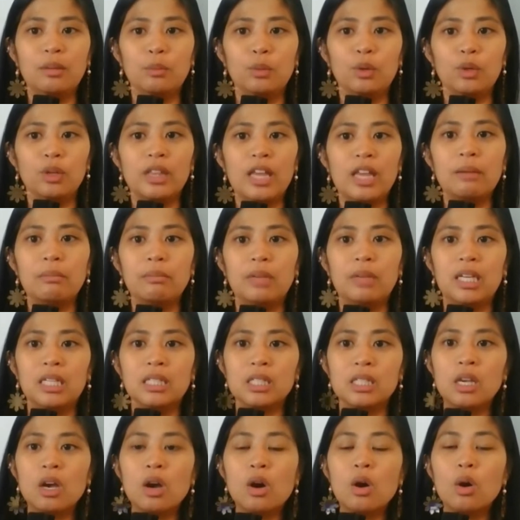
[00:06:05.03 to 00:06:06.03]
mo? That
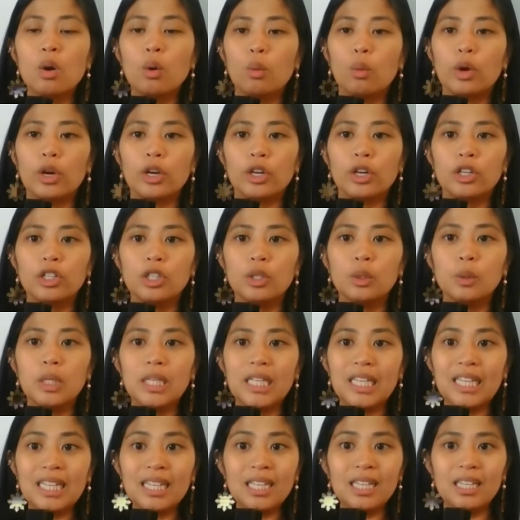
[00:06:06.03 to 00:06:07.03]
means, what are you
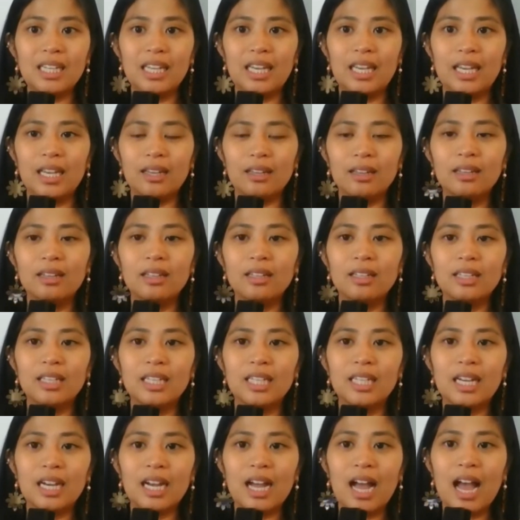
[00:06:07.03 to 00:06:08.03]
eating?
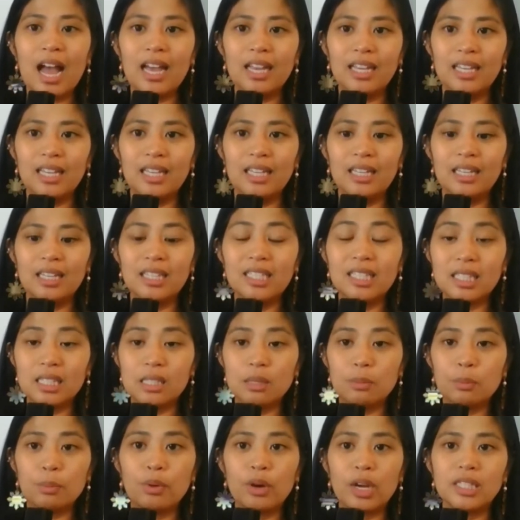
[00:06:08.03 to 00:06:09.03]
Kinakain is
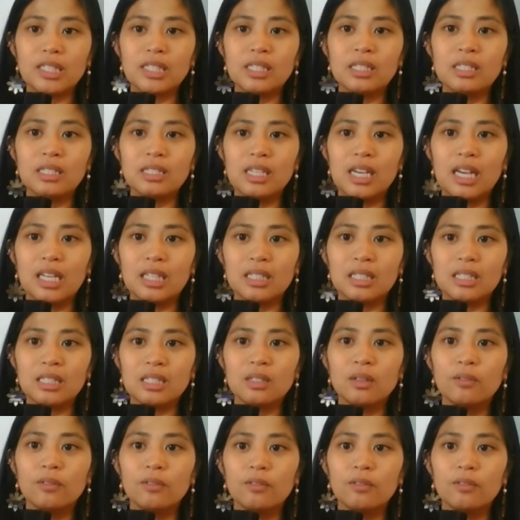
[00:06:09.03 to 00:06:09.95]
the present tense